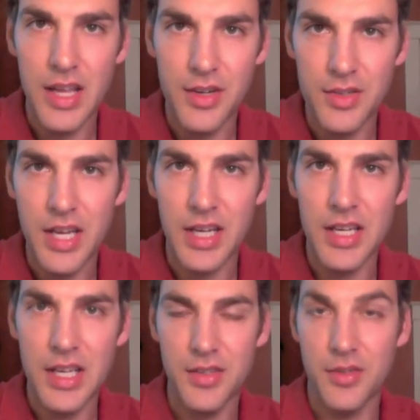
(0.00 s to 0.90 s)

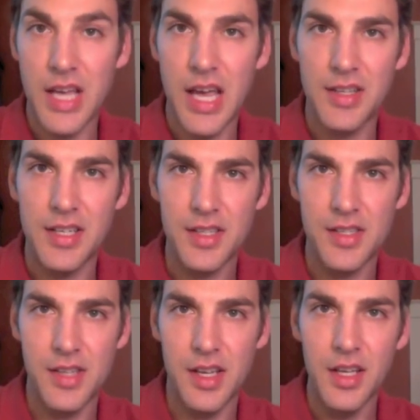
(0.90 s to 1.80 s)
techniques or tactics
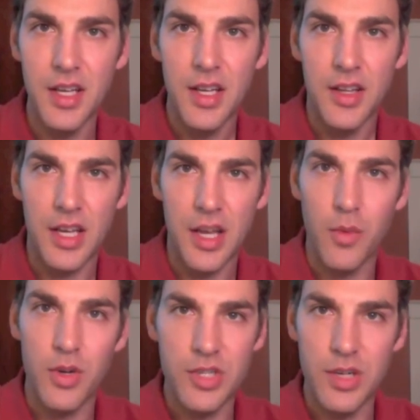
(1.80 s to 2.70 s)
is they kind of
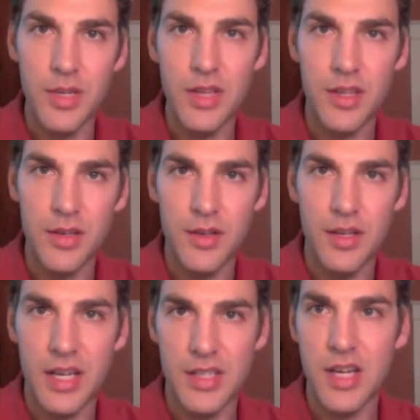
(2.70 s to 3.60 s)
want you to meet the
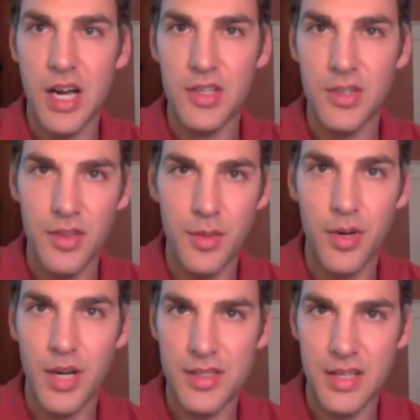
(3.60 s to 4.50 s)
next doctor in the
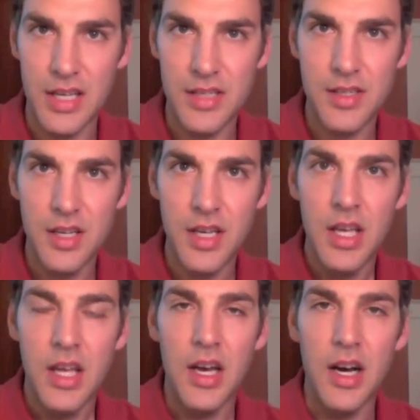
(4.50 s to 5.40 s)
process
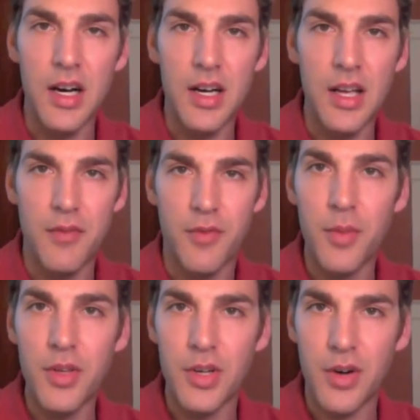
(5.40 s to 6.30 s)
and
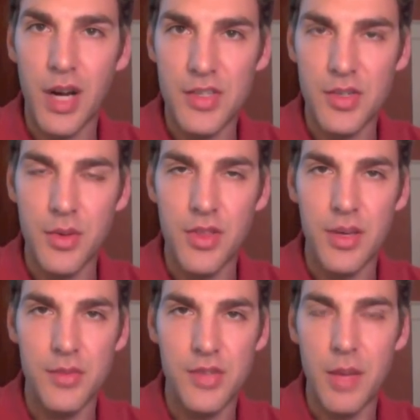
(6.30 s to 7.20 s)
familiarize you with
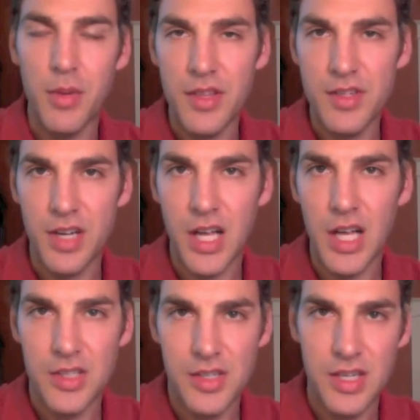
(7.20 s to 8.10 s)
them. So they bring this
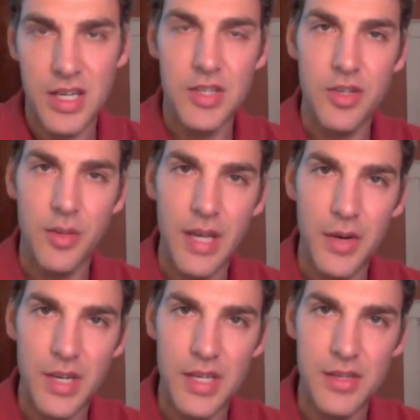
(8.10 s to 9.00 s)
oncologist in. He told me I
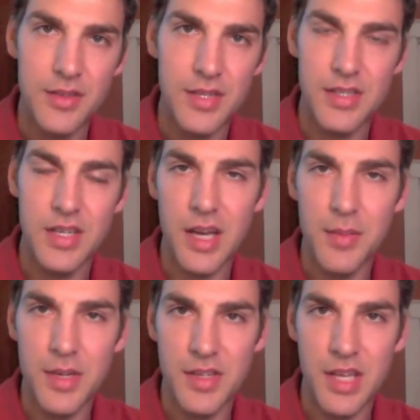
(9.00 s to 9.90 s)
would need 6 to 9
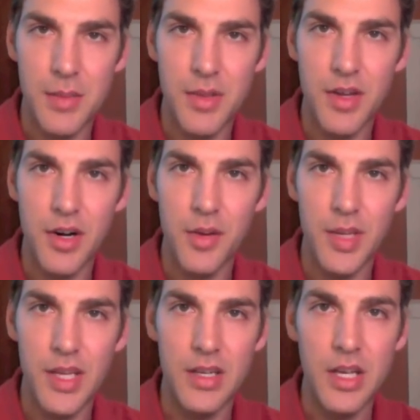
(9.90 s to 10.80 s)
months of
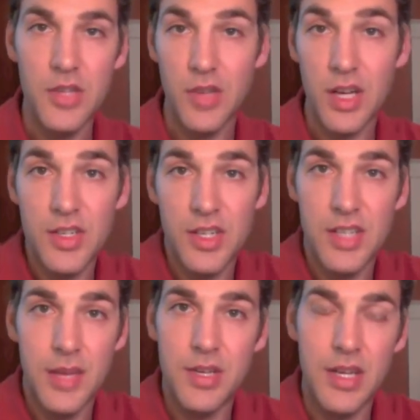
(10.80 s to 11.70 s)
chemotherapy. And so I just
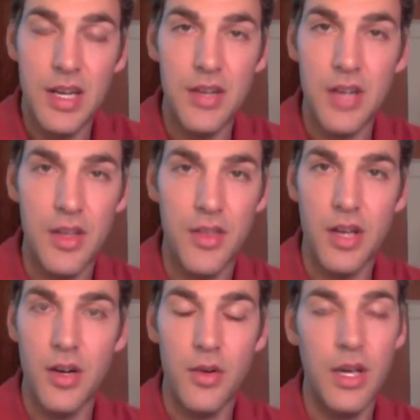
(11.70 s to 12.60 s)
accepted it. I
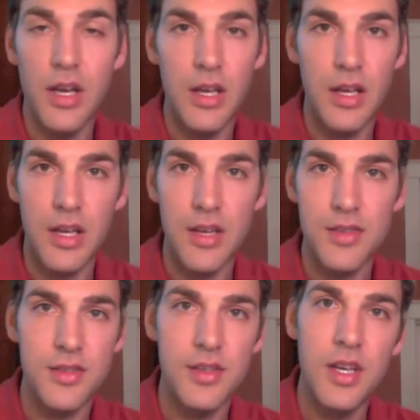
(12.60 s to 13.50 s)
thought, okay, I
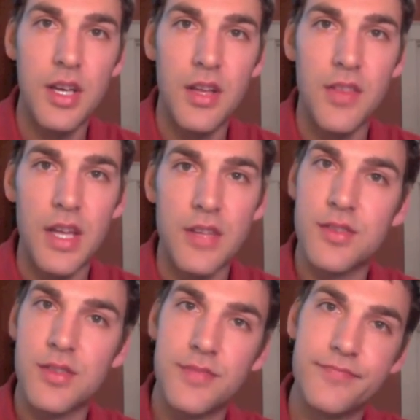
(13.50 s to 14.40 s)
guess
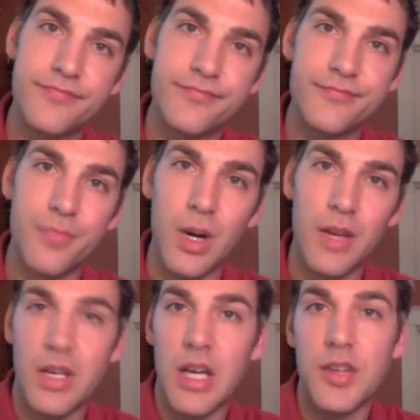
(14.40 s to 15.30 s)
that's what
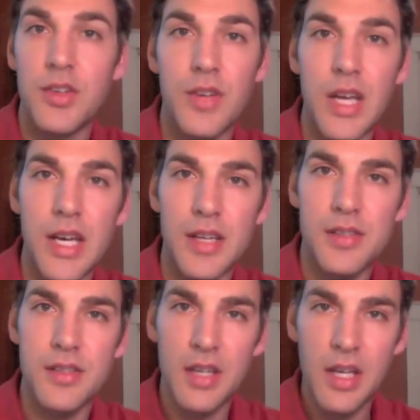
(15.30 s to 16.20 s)
I've got to do
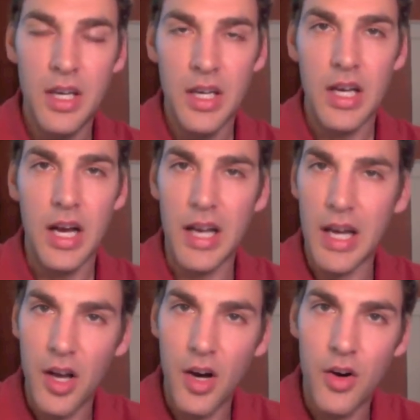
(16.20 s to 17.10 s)
next. I
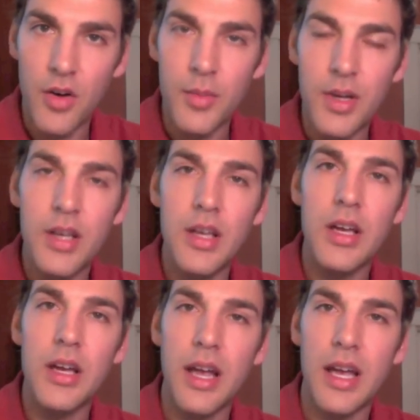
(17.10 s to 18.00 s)
got home
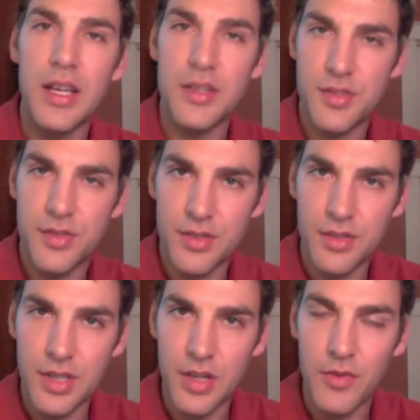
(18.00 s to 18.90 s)
and,
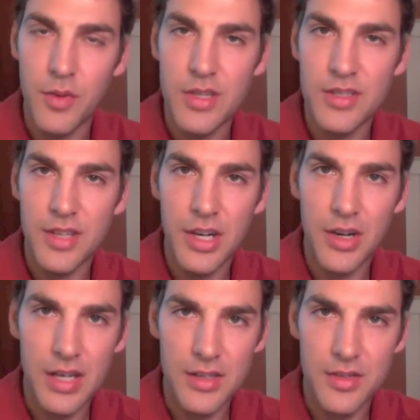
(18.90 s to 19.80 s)
you know, a few weeks later
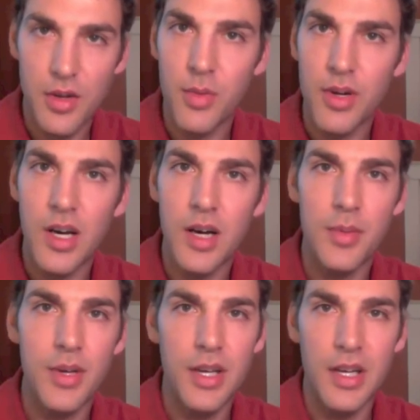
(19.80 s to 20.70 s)
I'd sobered
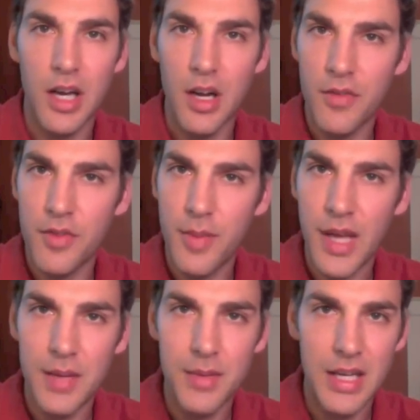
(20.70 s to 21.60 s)
up, got off the
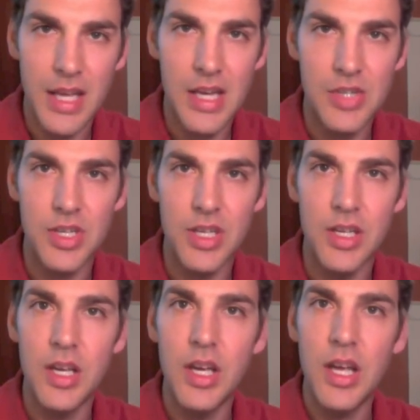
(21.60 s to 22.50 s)
pain
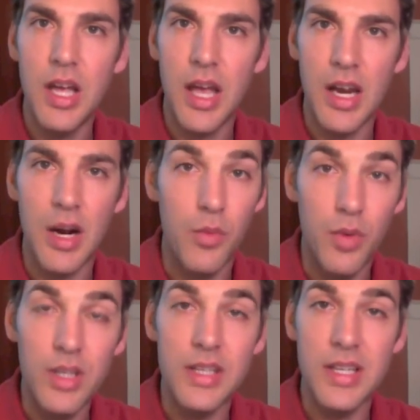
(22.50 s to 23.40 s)
medication, and I
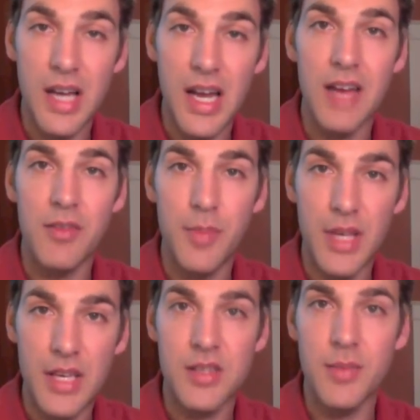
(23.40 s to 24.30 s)
really did not have a
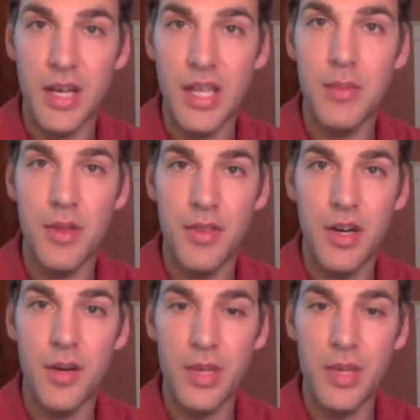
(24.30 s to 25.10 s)
peace about chemotherapy.